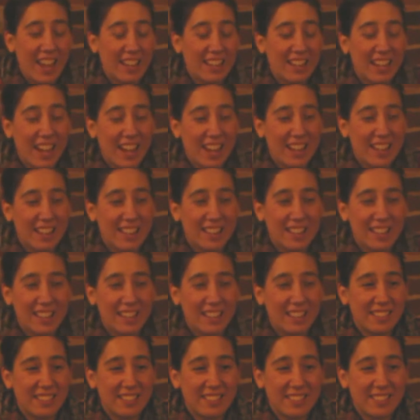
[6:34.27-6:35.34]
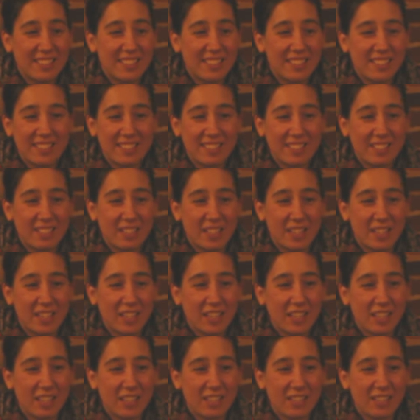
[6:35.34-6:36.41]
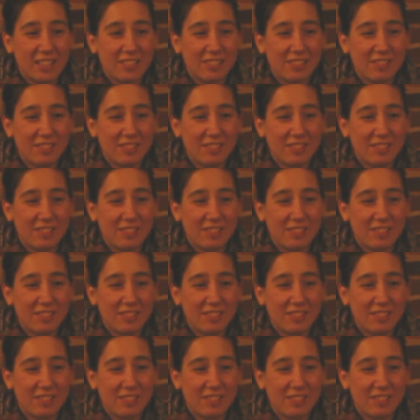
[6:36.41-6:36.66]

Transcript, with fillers: Yeah, I think it's just the,